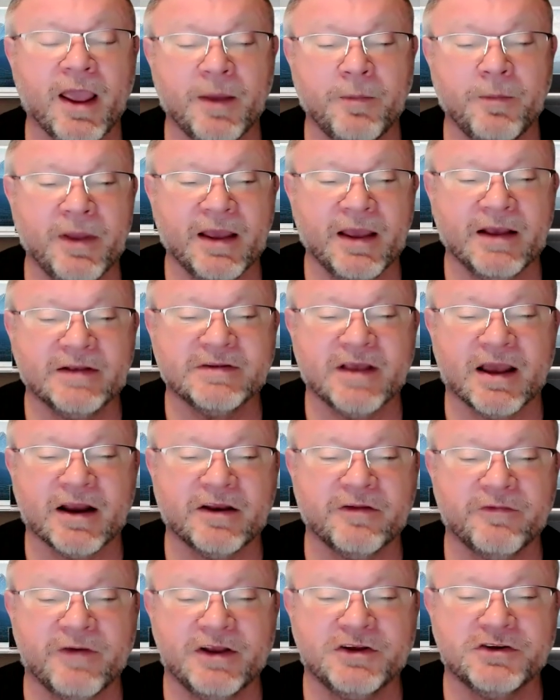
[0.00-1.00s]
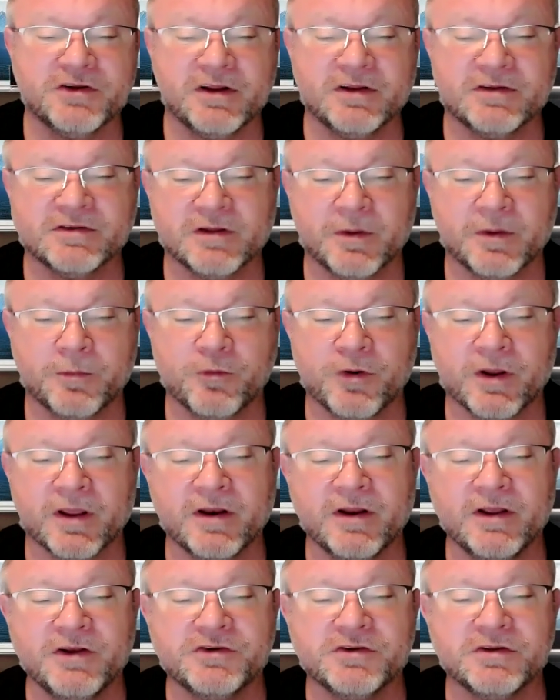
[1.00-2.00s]
ABS activation in slippery
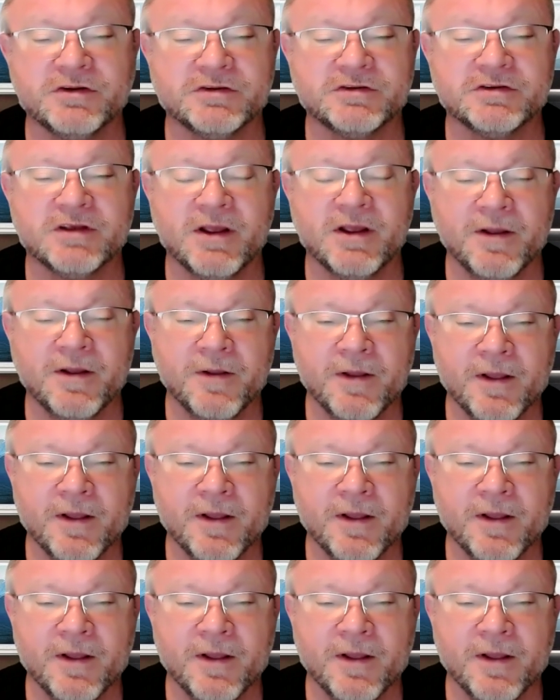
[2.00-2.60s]
conditions.